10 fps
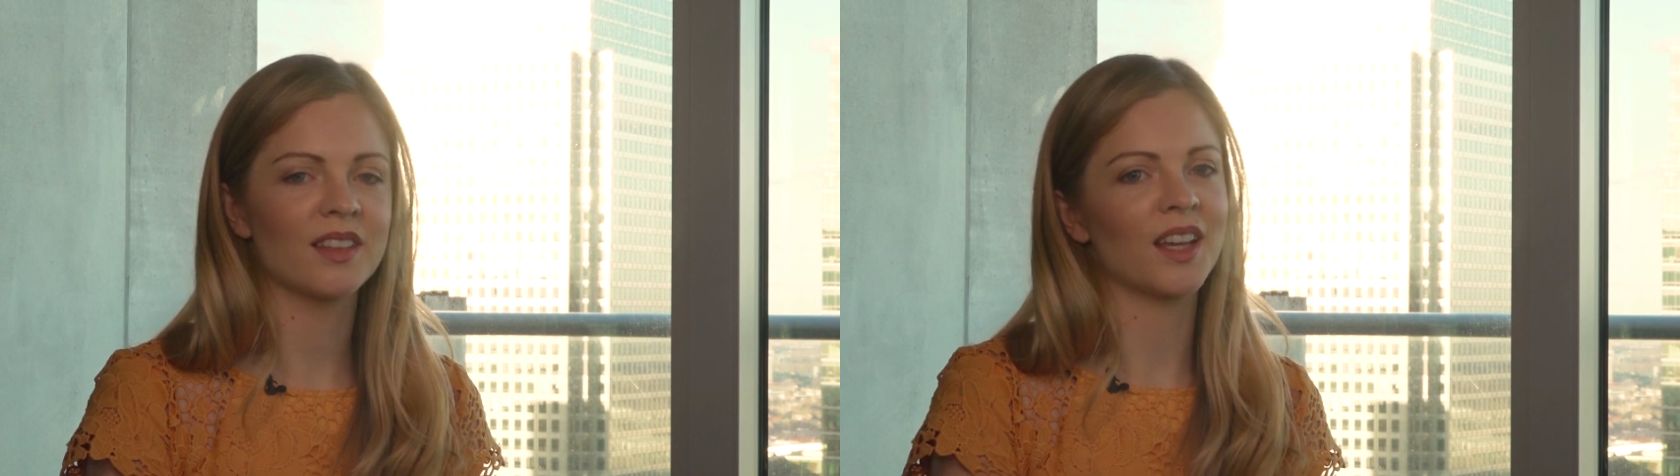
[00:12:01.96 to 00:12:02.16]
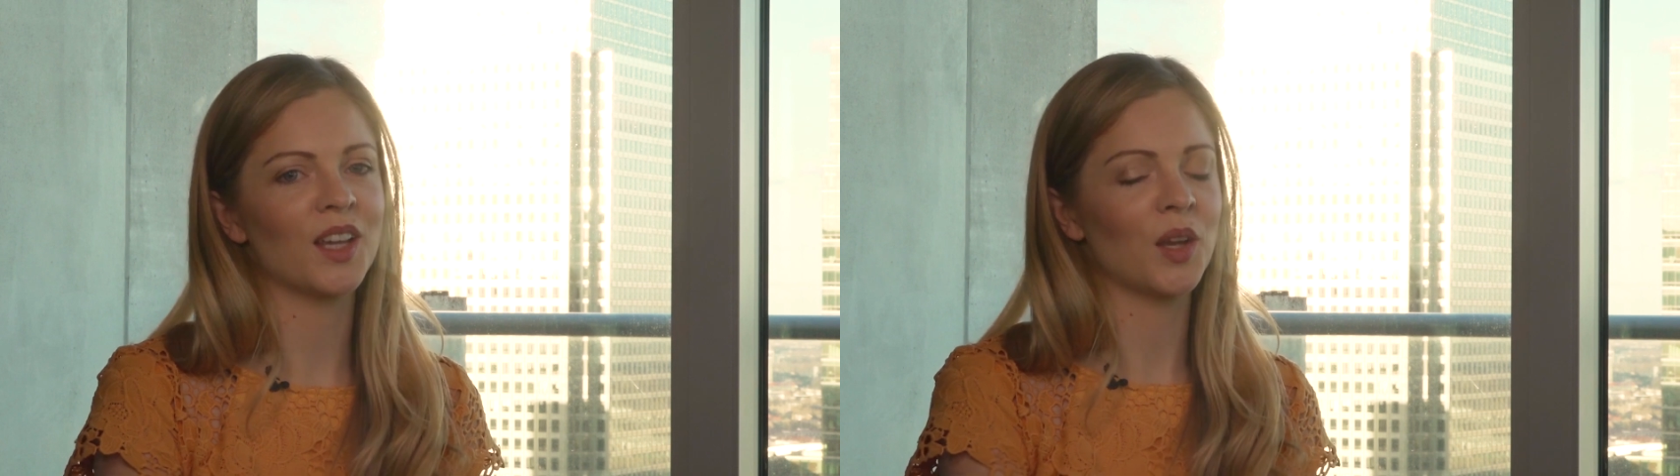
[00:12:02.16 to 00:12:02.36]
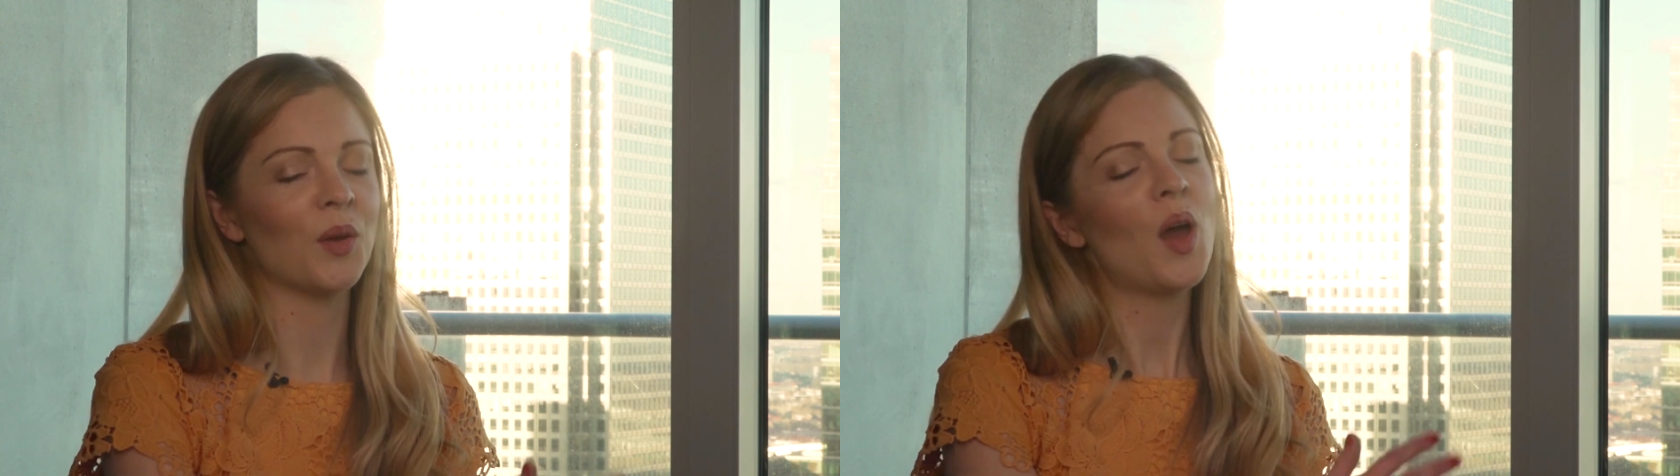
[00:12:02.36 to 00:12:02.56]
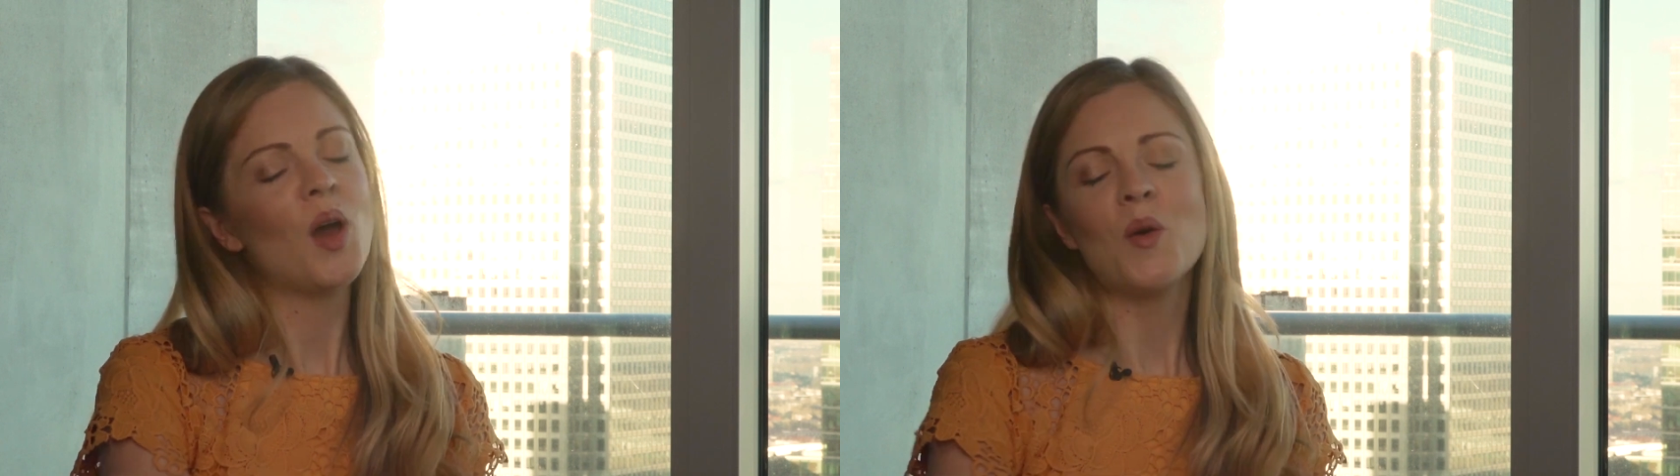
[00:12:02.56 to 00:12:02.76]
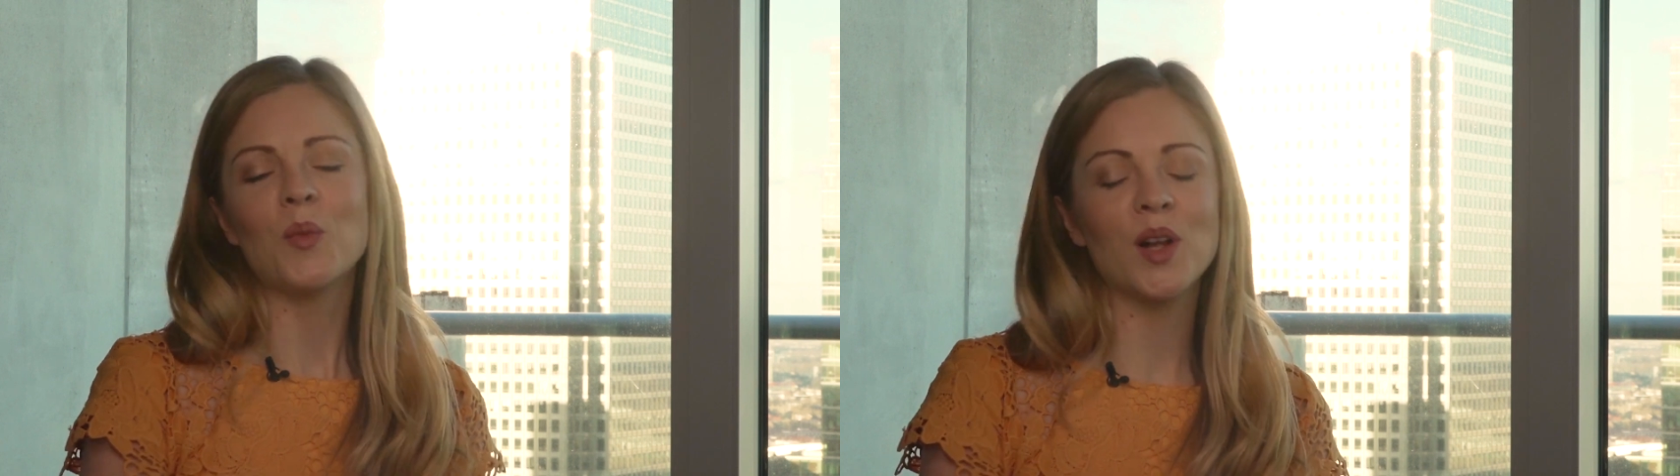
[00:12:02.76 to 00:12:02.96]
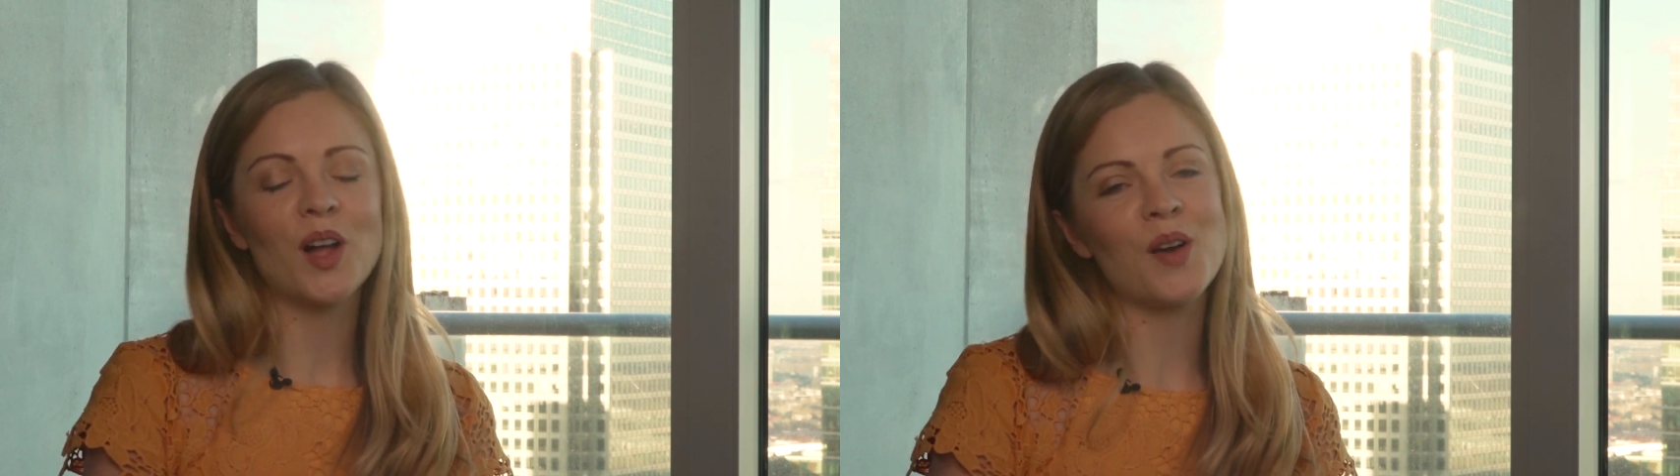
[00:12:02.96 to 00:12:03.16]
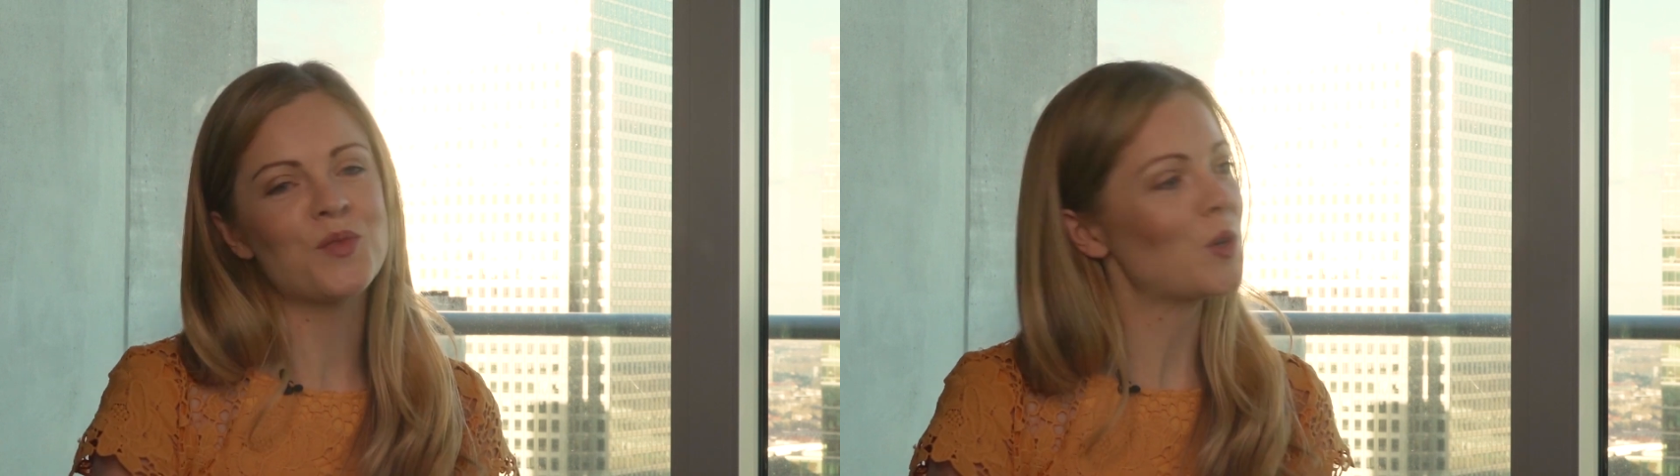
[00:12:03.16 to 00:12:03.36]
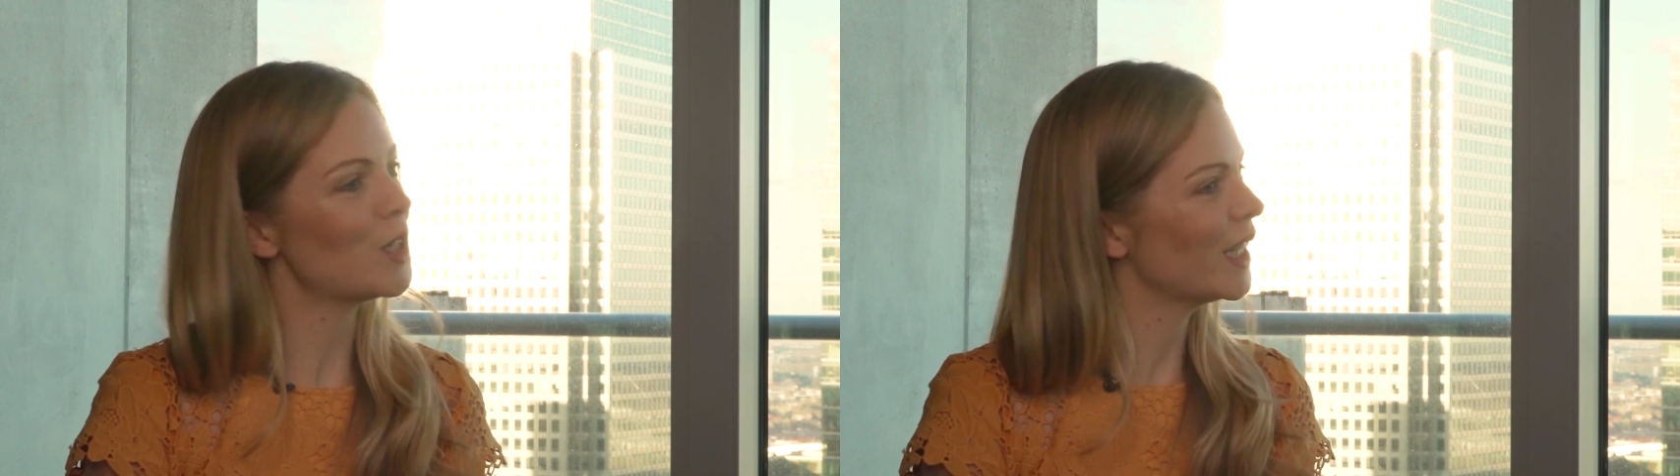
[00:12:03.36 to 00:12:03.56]
Thank you. Well,
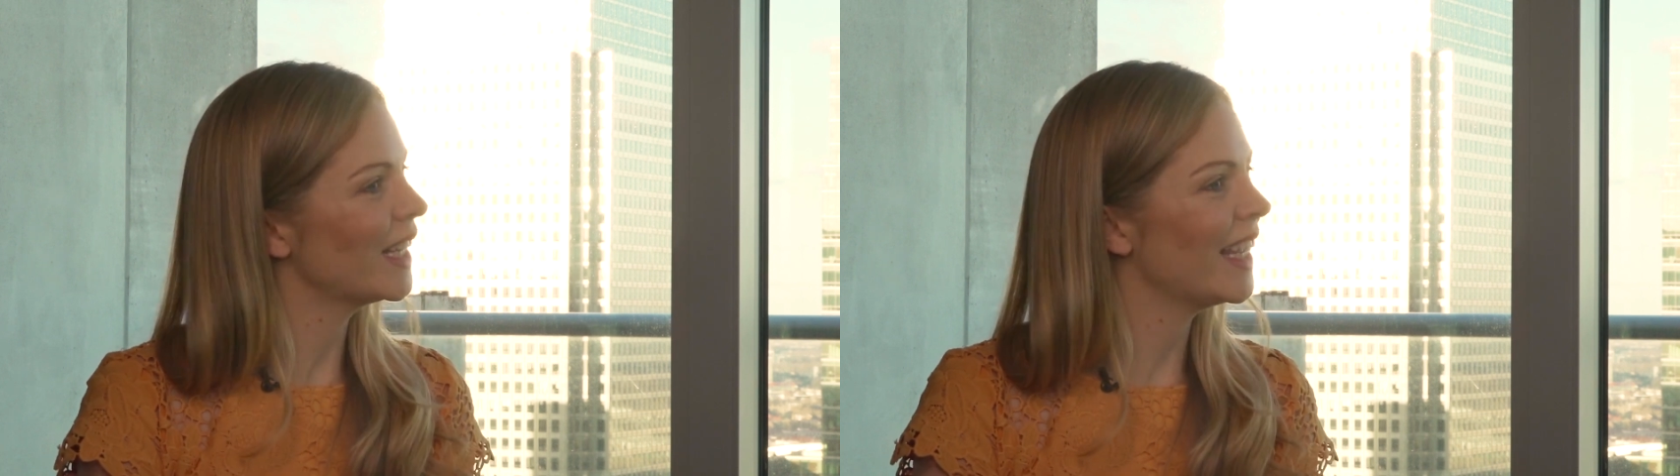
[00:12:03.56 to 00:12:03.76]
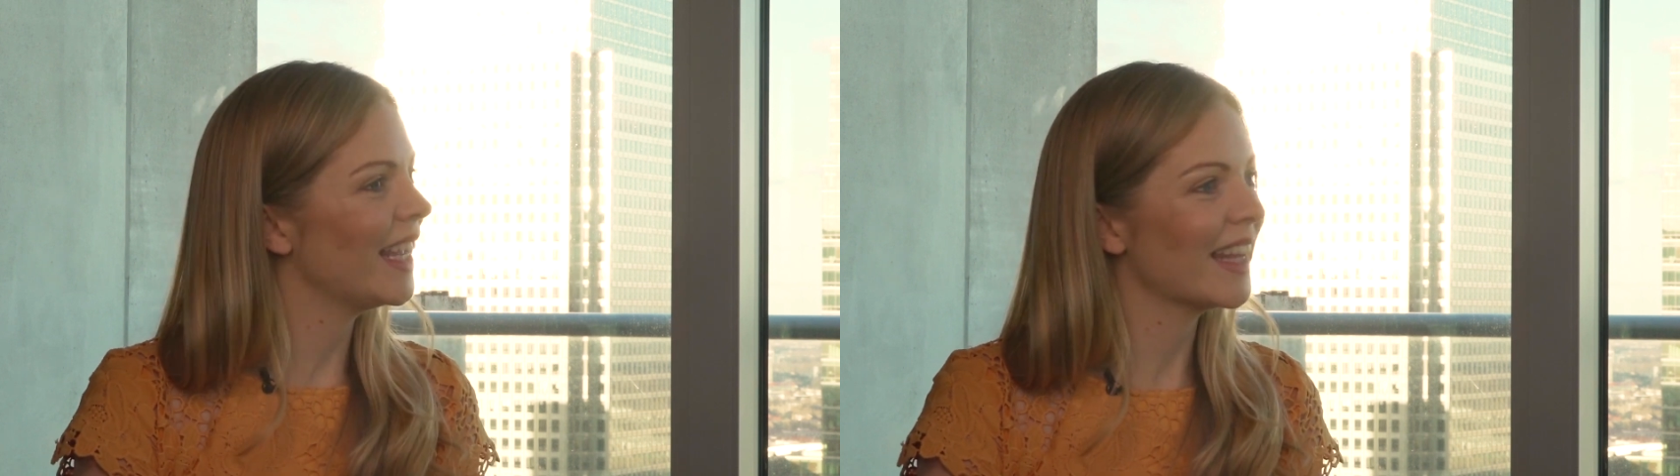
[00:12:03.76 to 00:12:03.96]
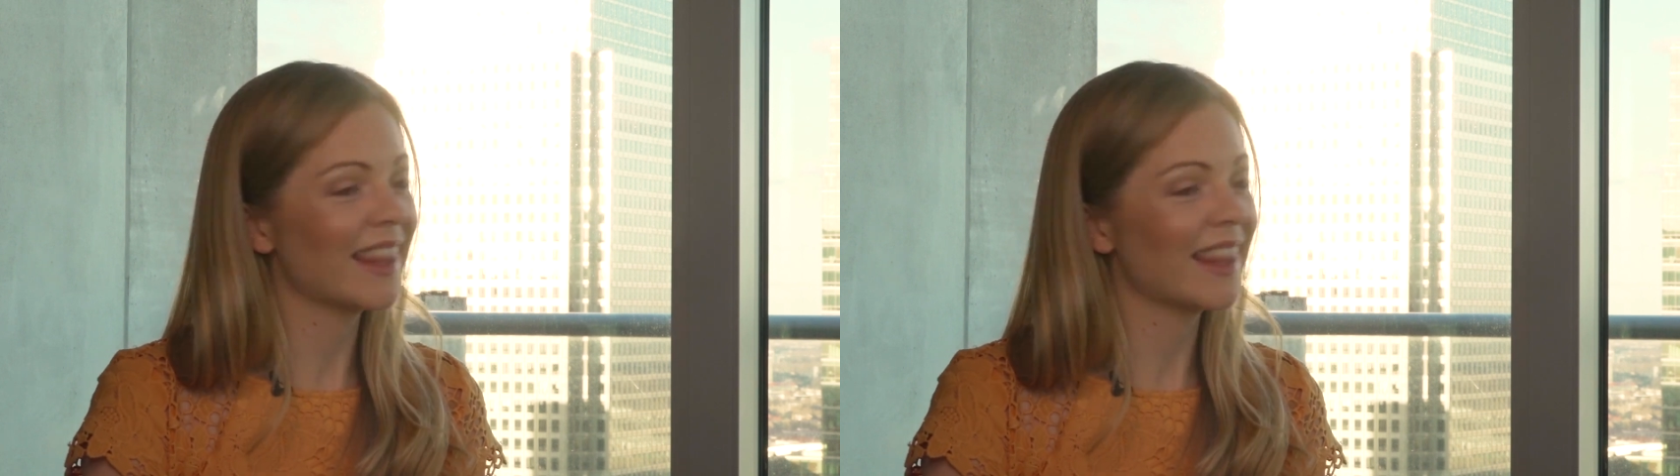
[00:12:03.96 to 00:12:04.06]
unfortunately,